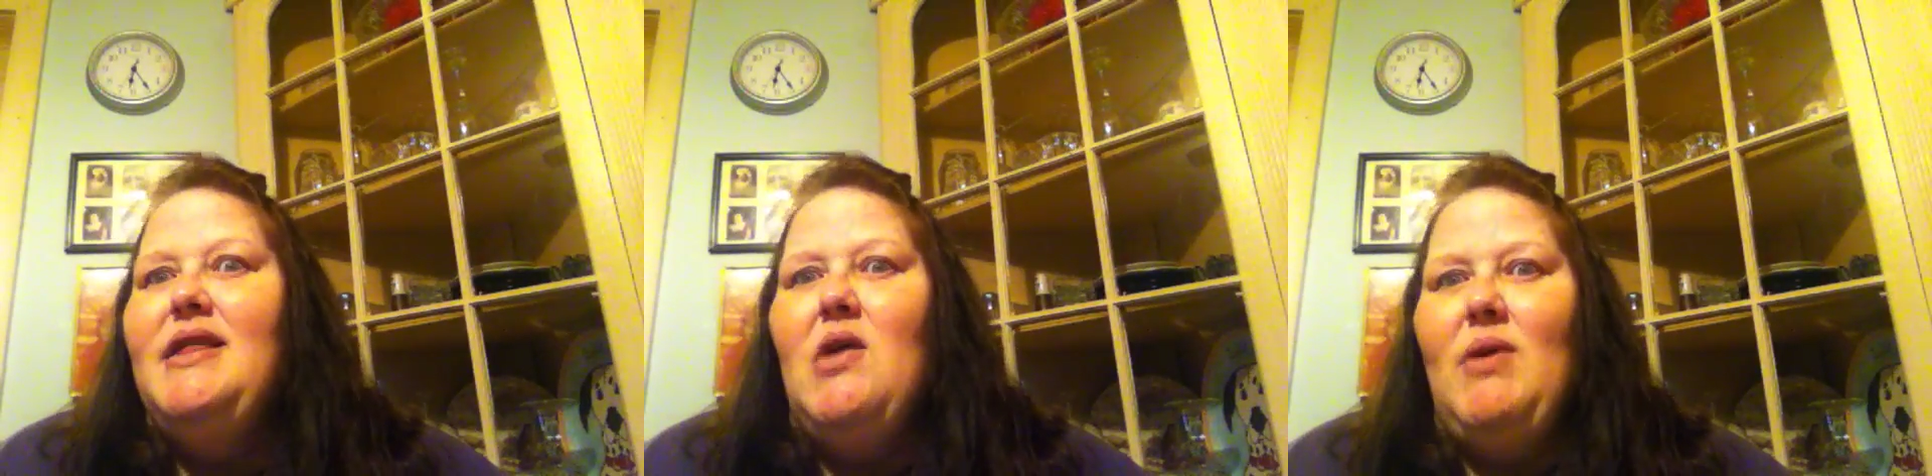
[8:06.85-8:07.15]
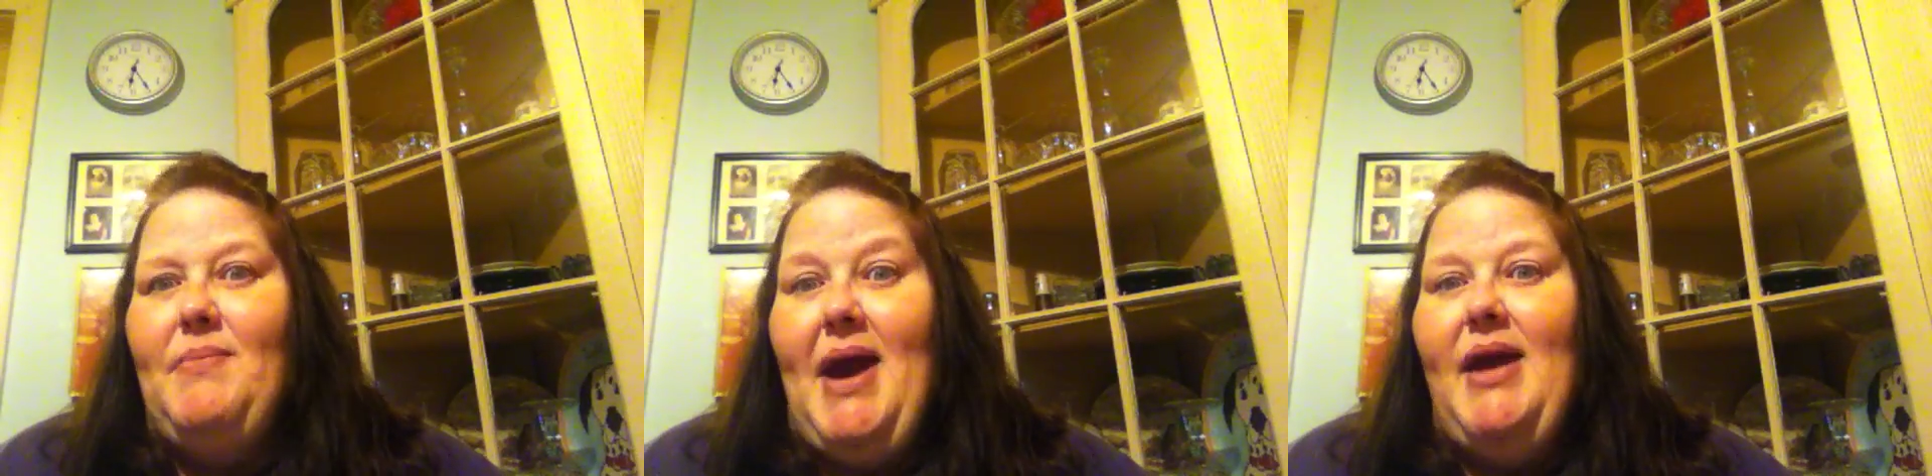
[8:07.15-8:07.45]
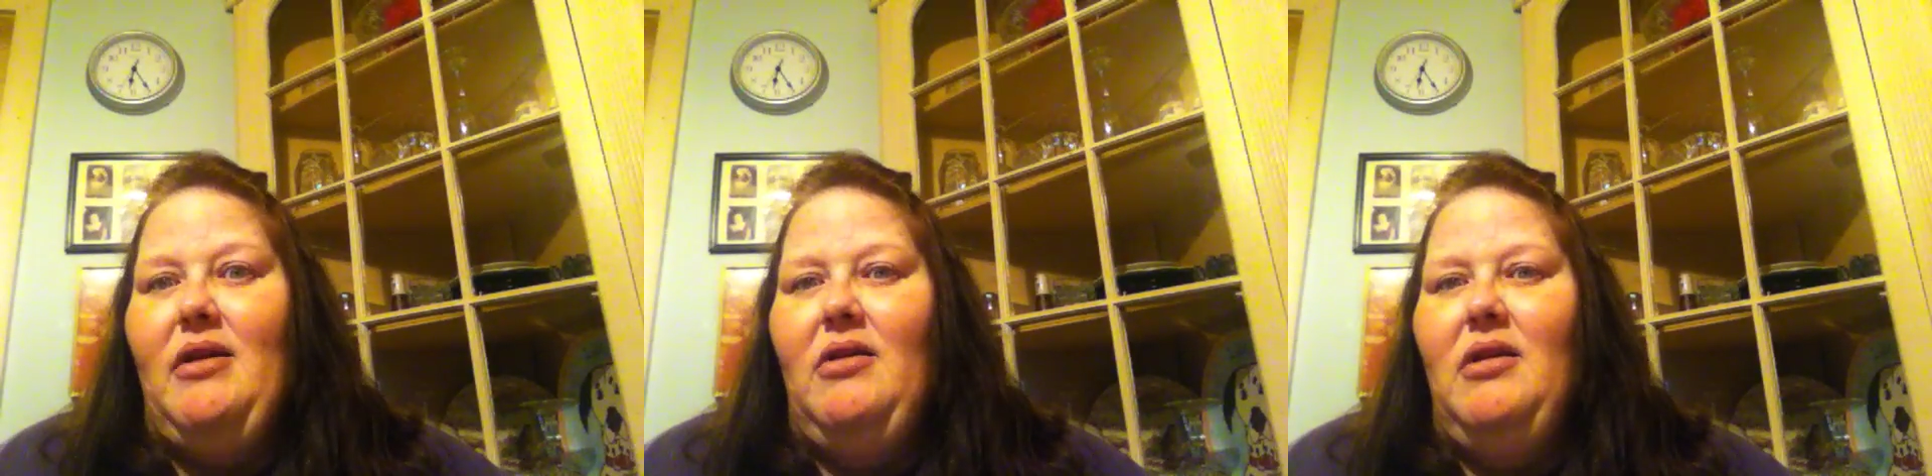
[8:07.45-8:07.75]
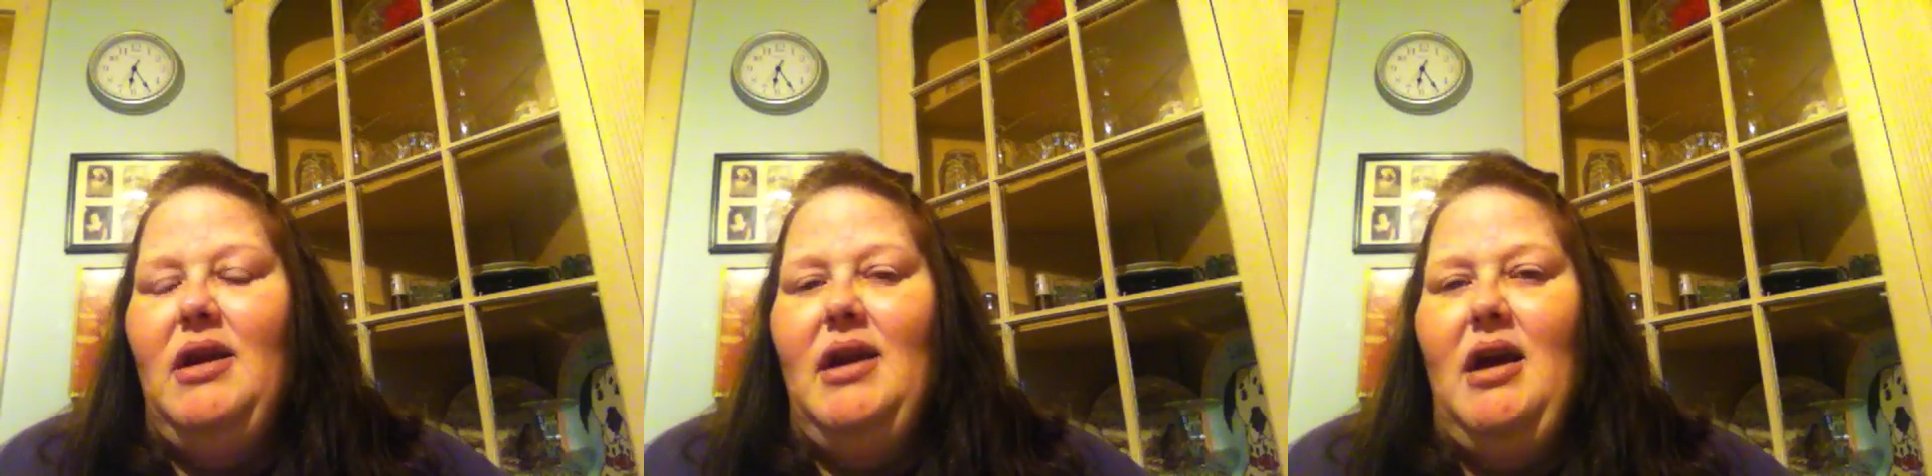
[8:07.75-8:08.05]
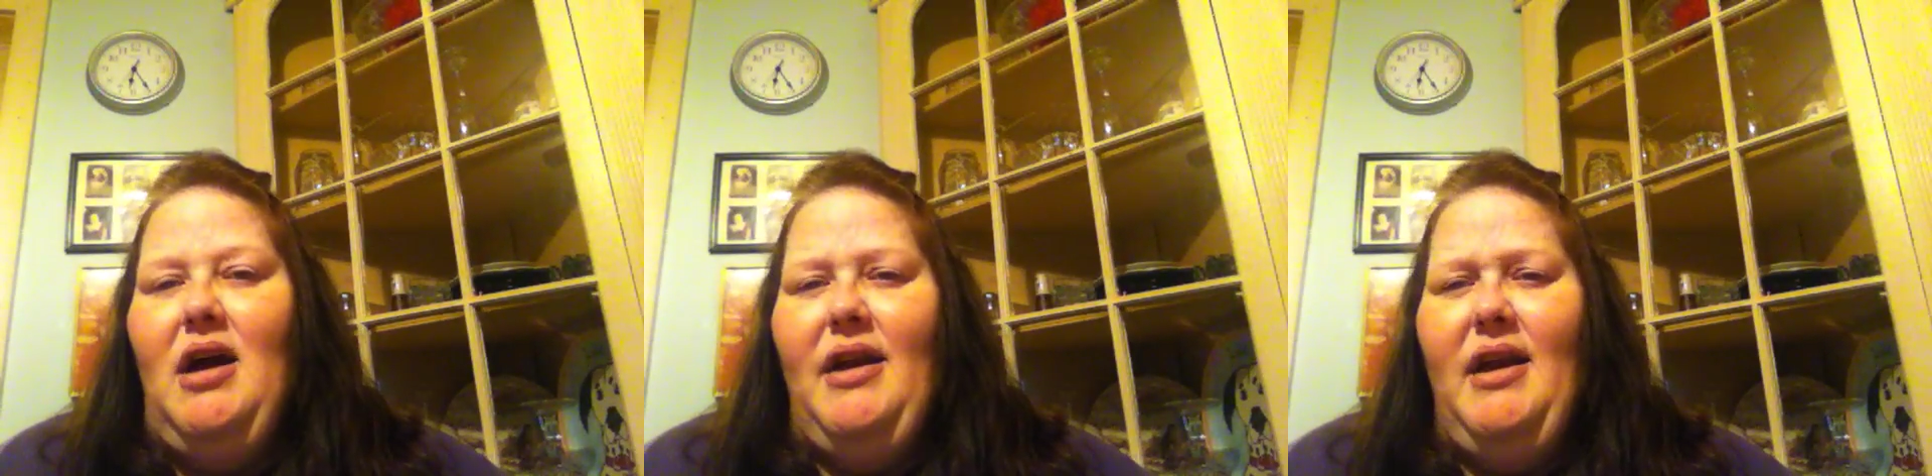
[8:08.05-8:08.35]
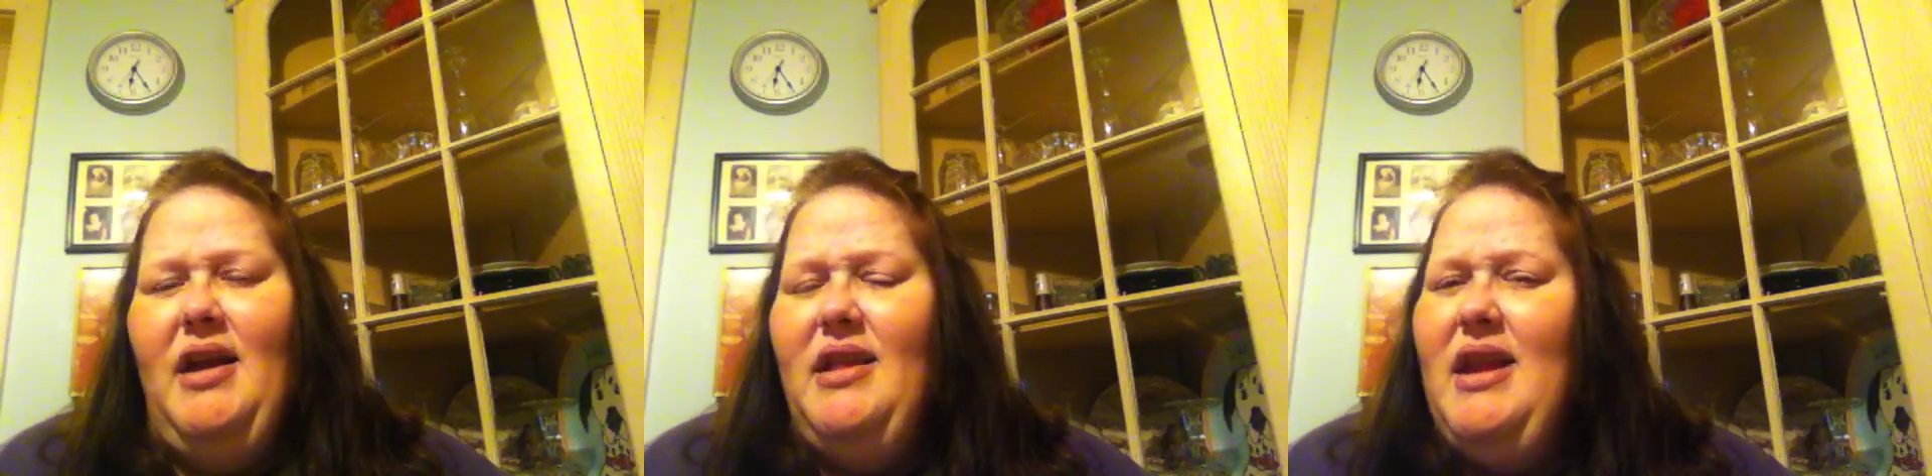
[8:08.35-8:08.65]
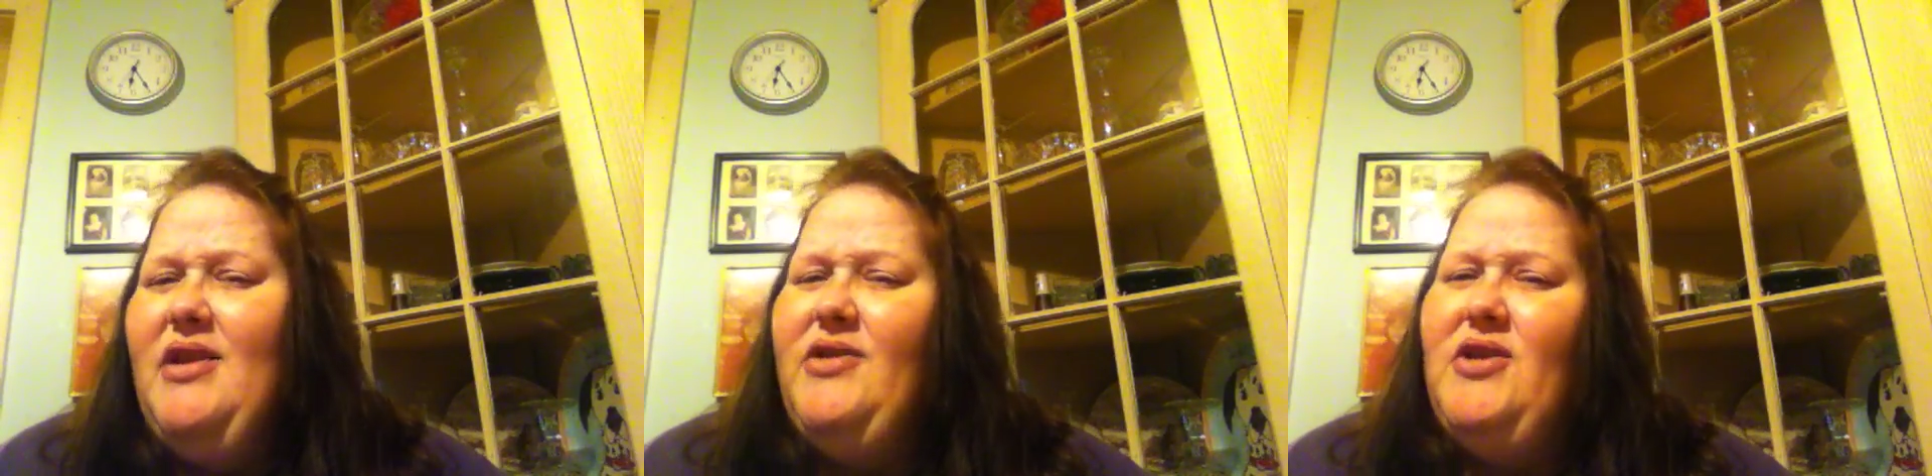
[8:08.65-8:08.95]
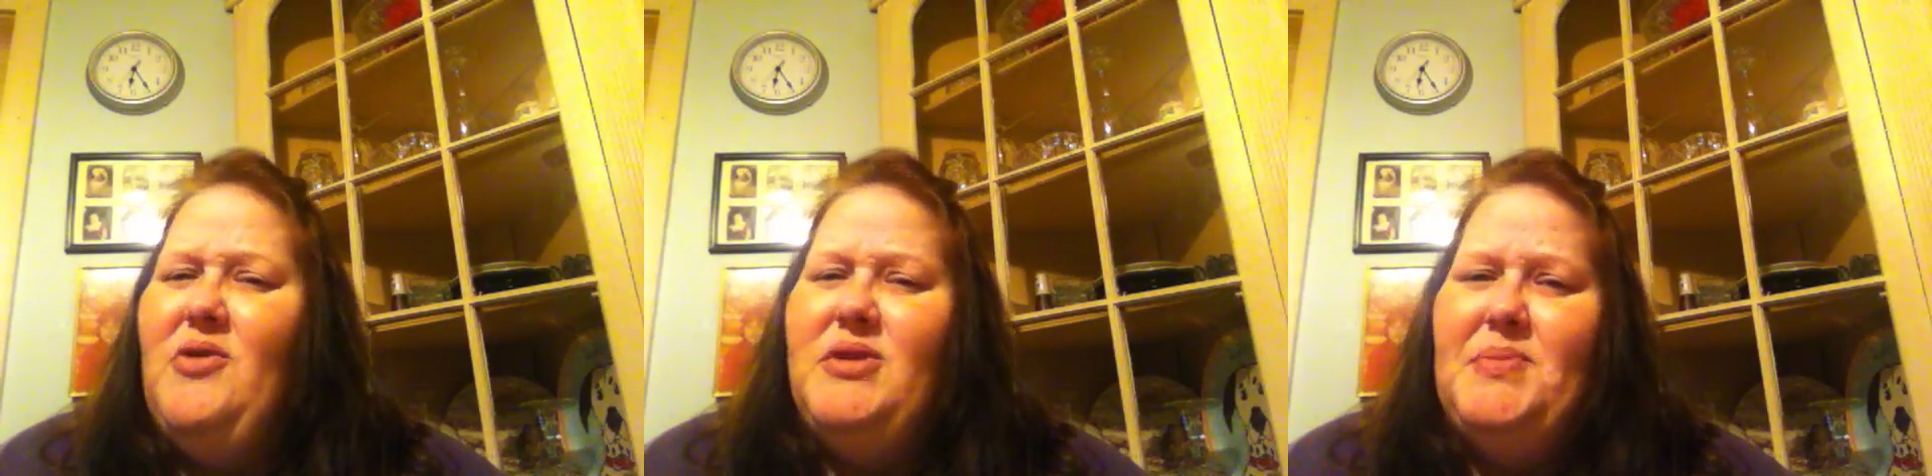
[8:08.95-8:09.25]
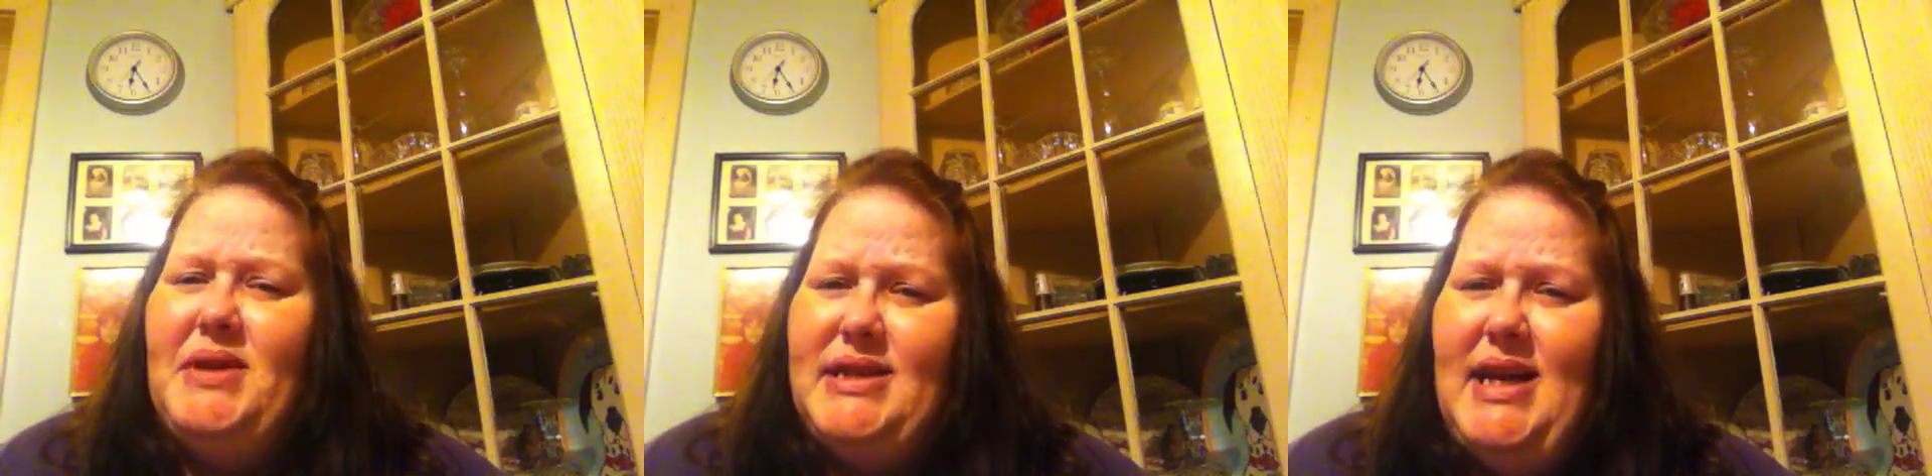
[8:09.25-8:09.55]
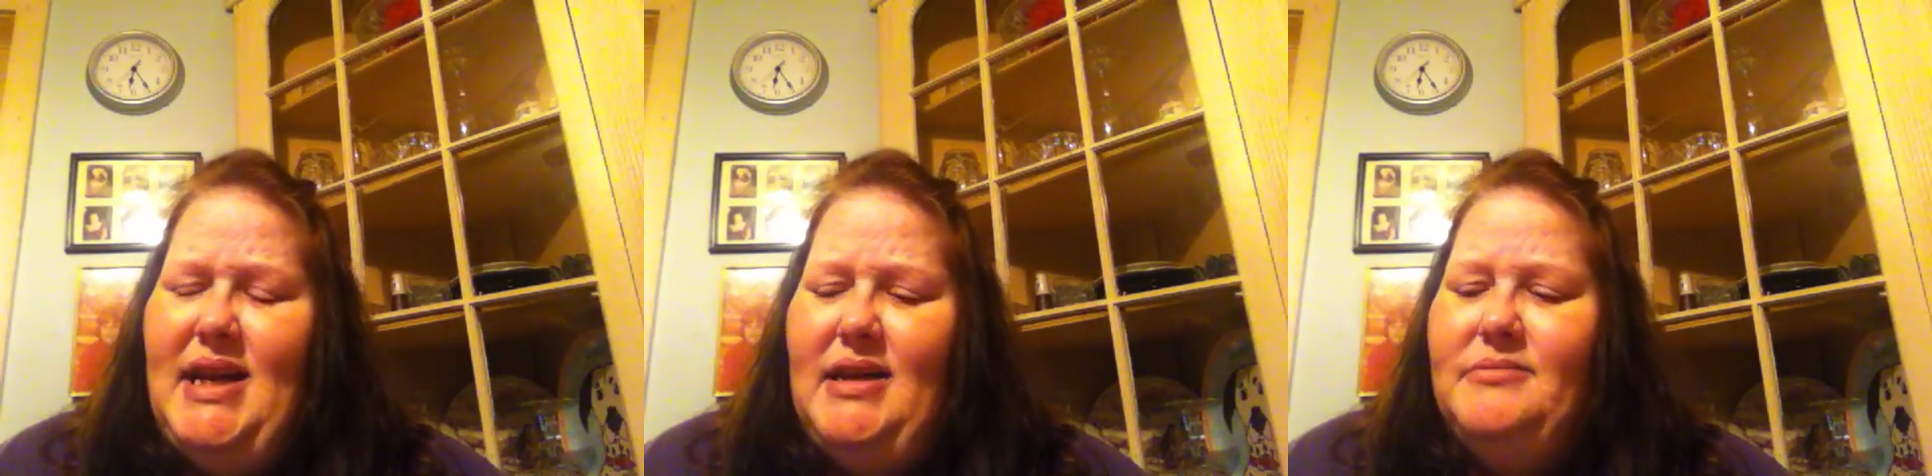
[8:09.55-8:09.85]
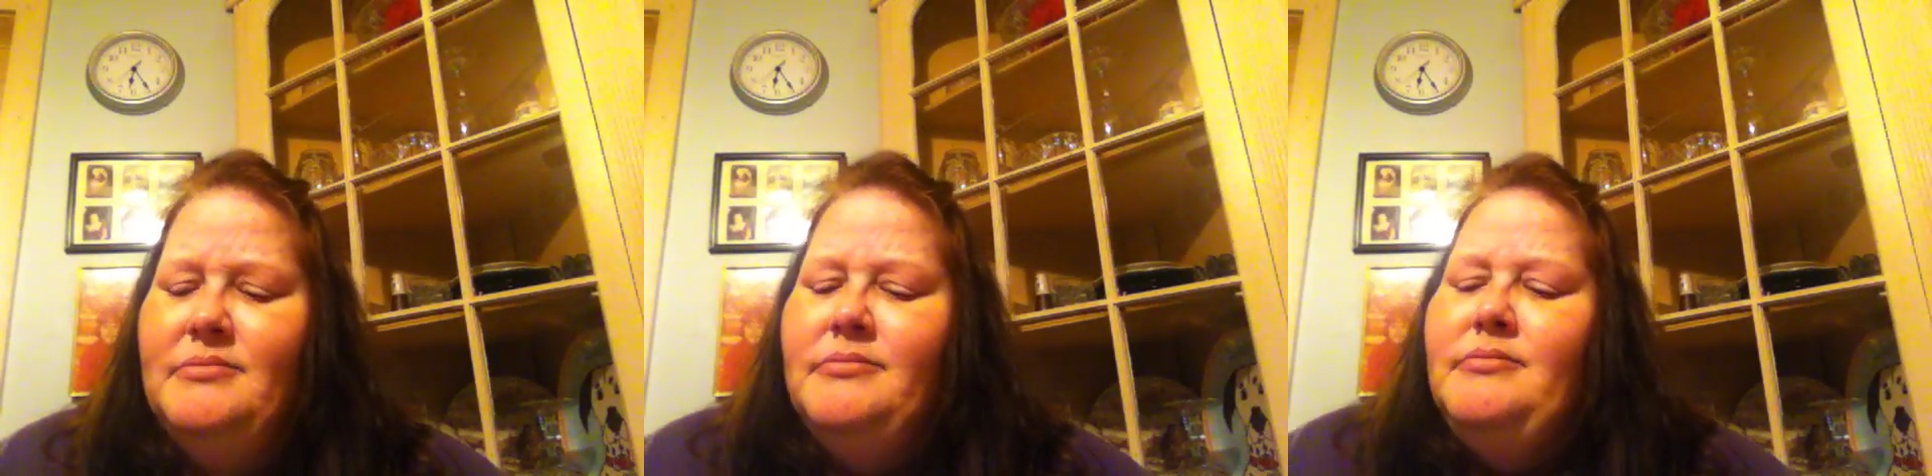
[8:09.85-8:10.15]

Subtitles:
that we battle that is so debilitating.